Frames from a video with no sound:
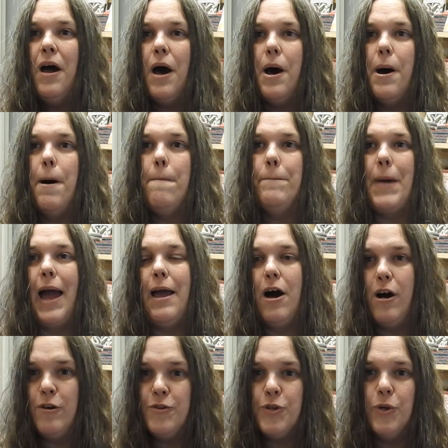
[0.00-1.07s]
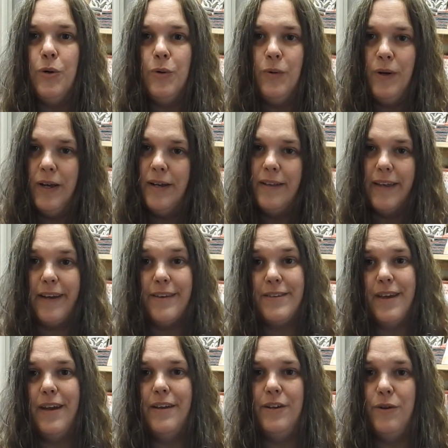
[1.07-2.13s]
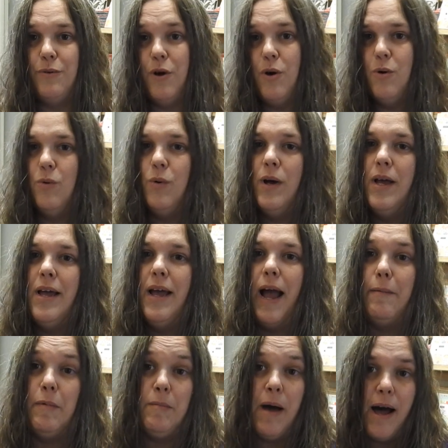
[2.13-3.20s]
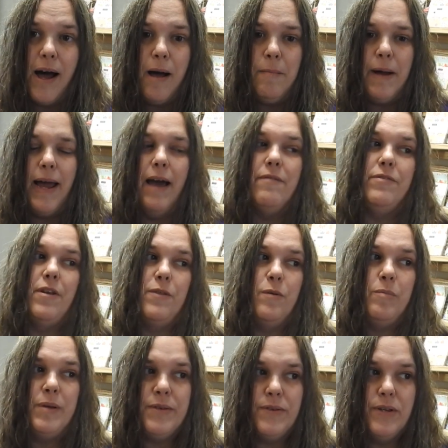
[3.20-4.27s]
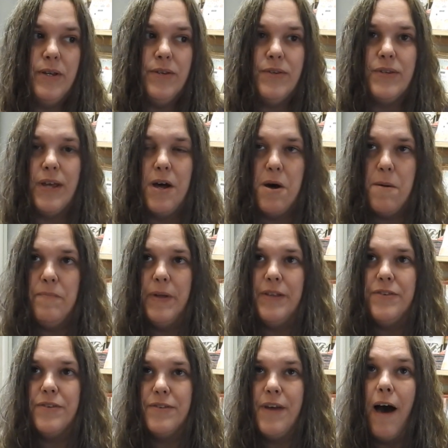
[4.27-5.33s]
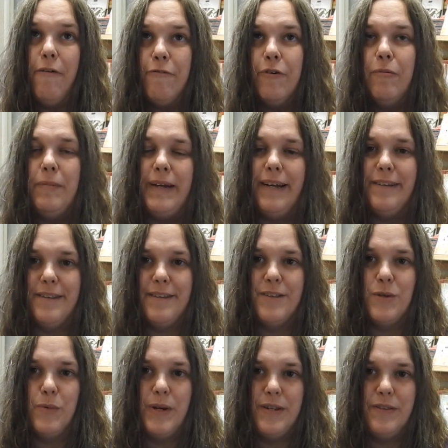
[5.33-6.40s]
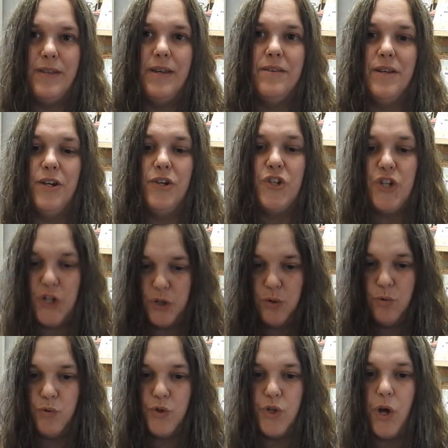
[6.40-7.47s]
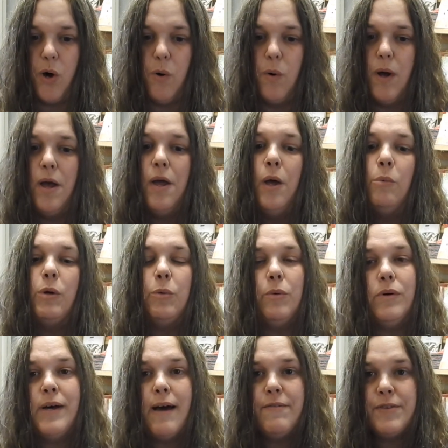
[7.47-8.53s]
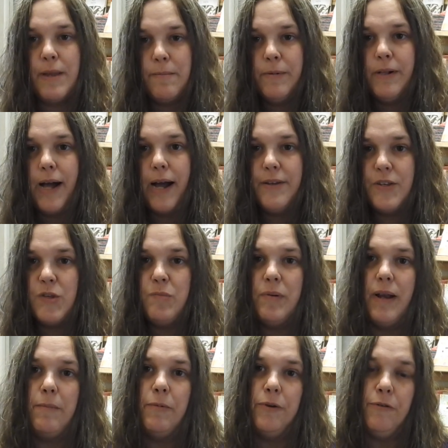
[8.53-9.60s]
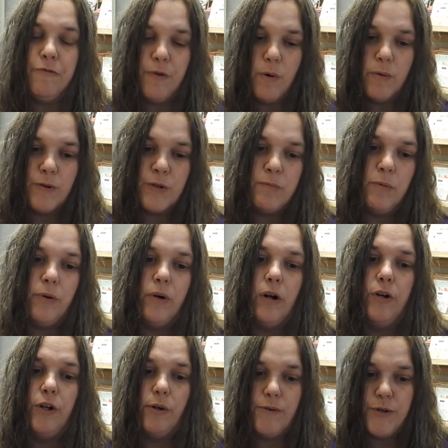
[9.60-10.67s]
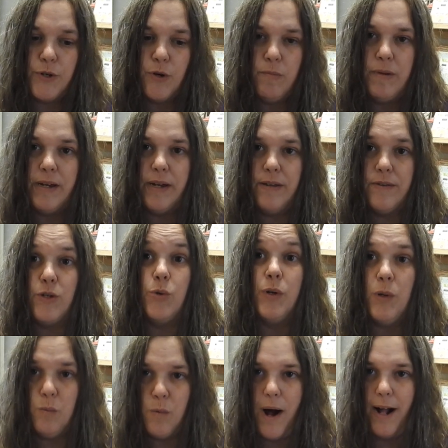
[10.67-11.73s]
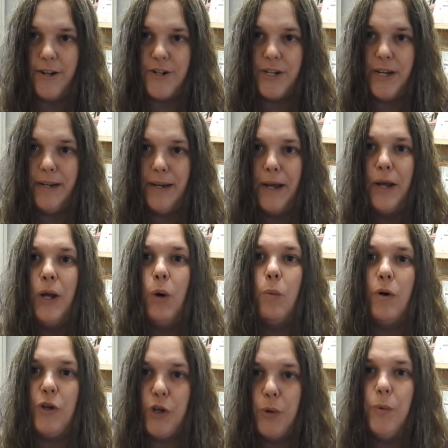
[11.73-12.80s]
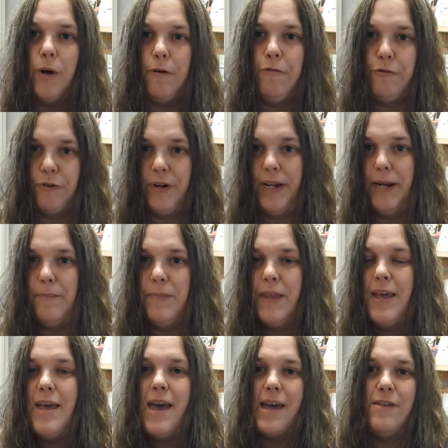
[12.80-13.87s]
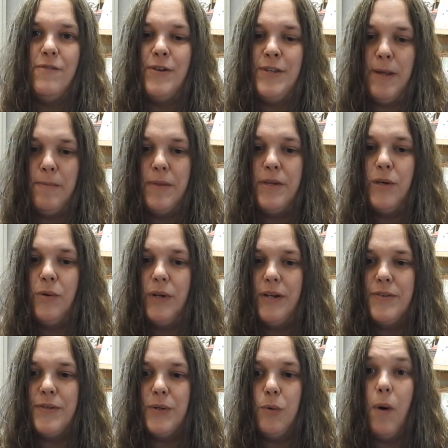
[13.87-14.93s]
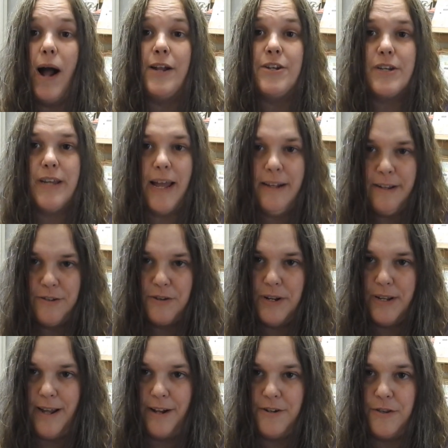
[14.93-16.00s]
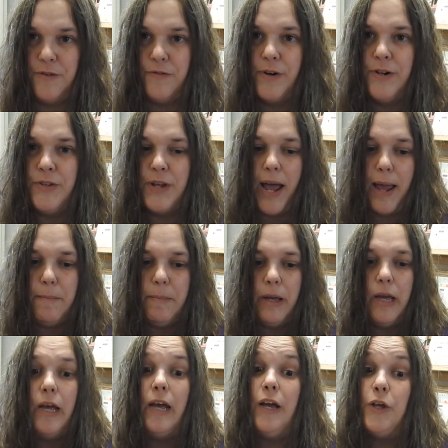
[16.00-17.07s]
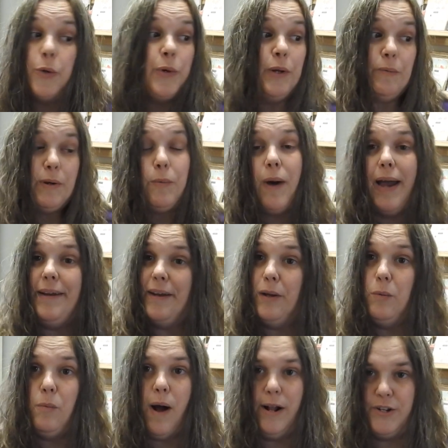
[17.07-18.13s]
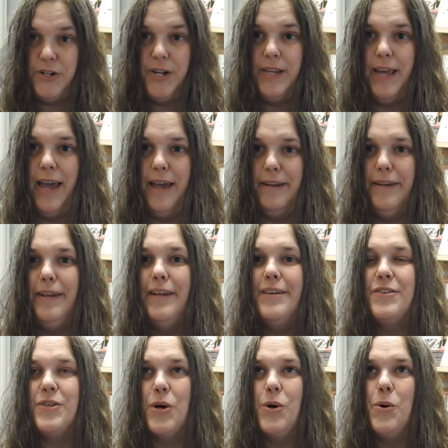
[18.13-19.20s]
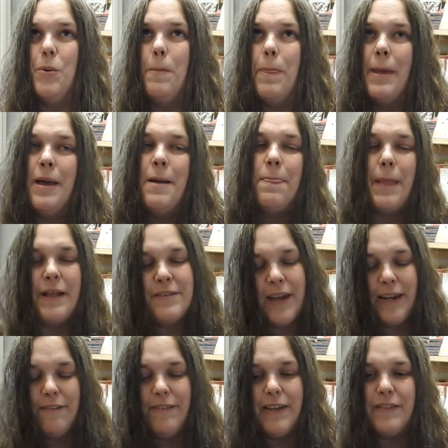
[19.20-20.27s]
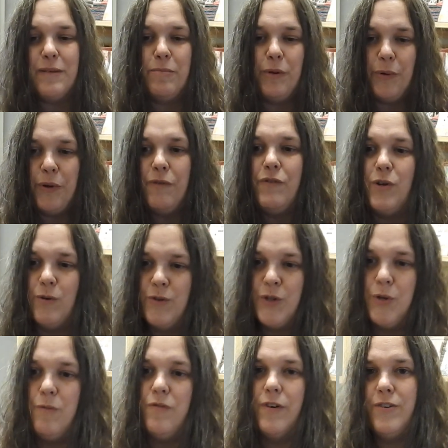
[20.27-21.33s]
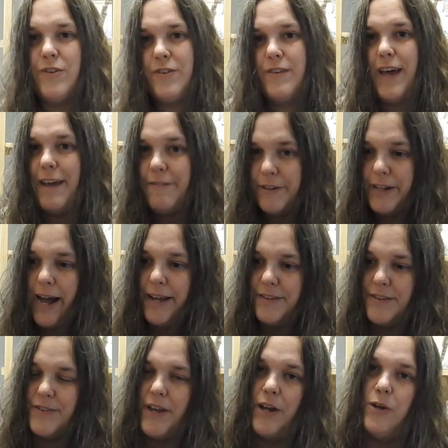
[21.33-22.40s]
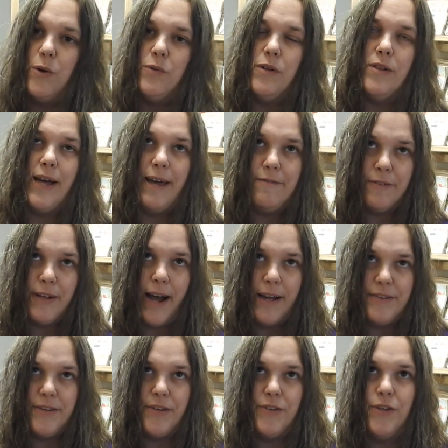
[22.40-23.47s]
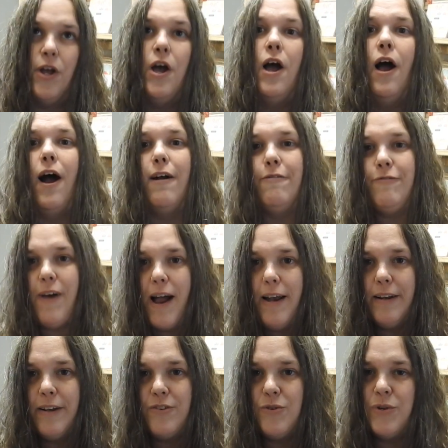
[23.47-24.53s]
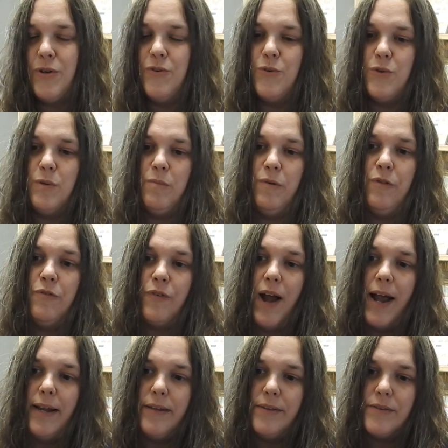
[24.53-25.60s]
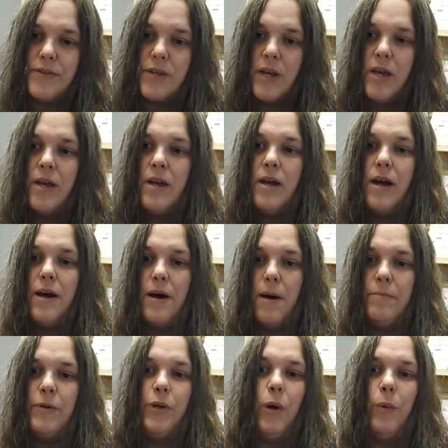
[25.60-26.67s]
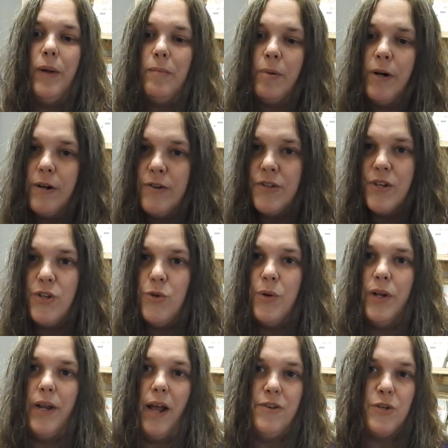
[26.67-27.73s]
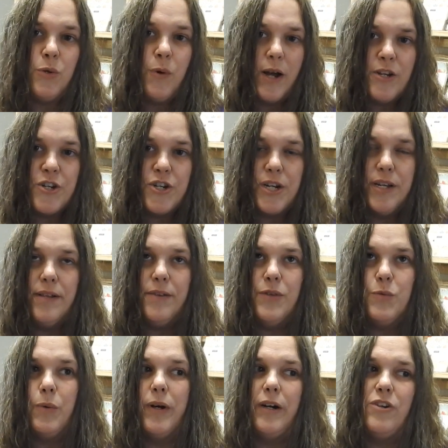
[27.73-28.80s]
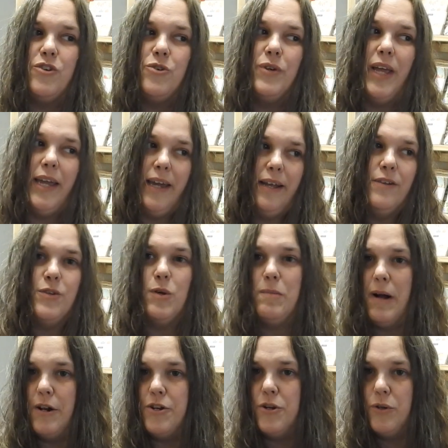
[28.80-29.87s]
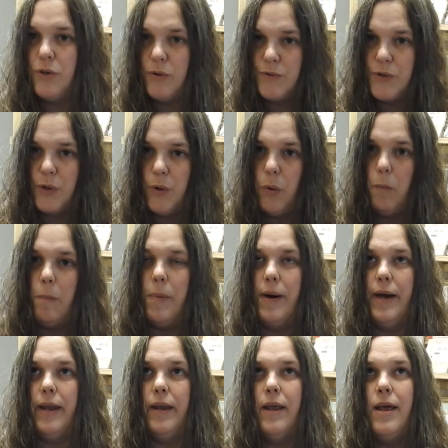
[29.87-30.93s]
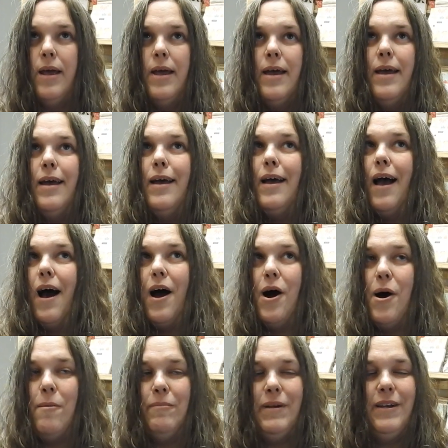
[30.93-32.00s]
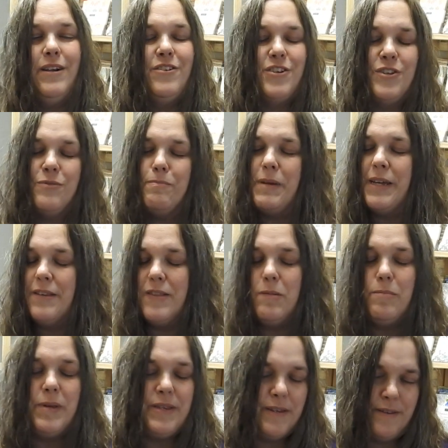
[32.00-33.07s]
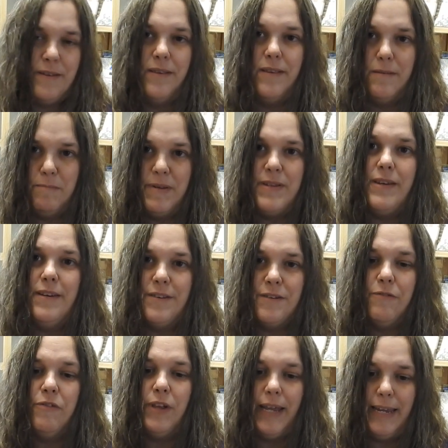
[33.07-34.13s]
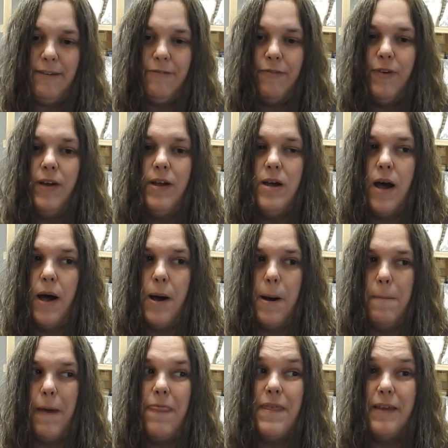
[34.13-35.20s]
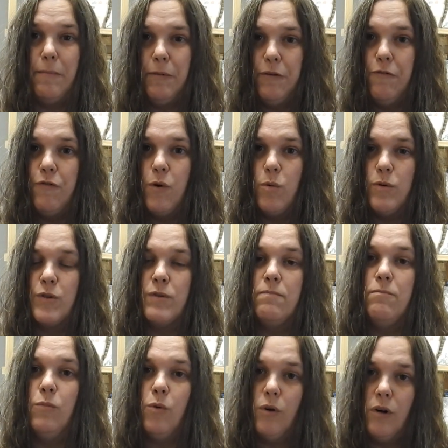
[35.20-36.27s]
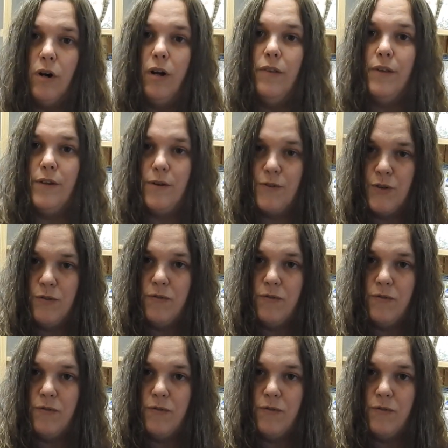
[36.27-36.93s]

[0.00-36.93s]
I also, like I said, I'm a mom, I have another business. It's tough for me to squeeze things in too. So we will have some classes, but I'm going to focus more on YouTube because you can watch it when you are free. And if there's something you need to watch again because you didn't catch it the first time, you can rewind it and watch it again. So that's kind of like the beauty of YouTube versus live classes. I know the live classes are fun because you can do them with friends. You know, in person you can ask questions, whereas you can't so much on YouTube. But just because of the busyness of life, I think I'm going to focus more on the YouTube